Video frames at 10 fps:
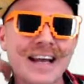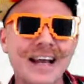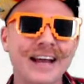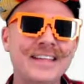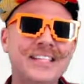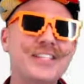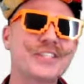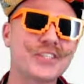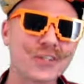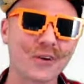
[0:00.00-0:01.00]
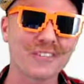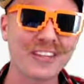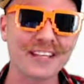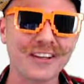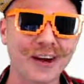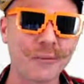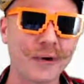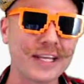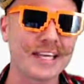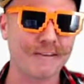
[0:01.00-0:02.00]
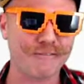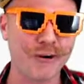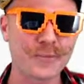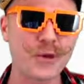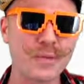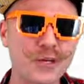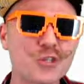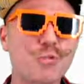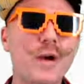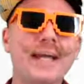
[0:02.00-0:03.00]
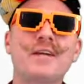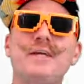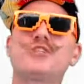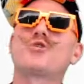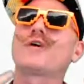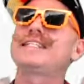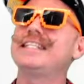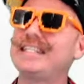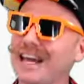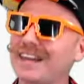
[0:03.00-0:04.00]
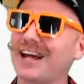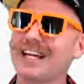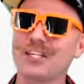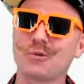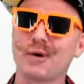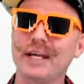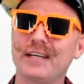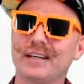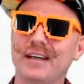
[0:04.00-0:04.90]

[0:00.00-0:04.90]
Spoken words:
And this is the sort of thing that I want to get from you because we're going to be drawing together each week.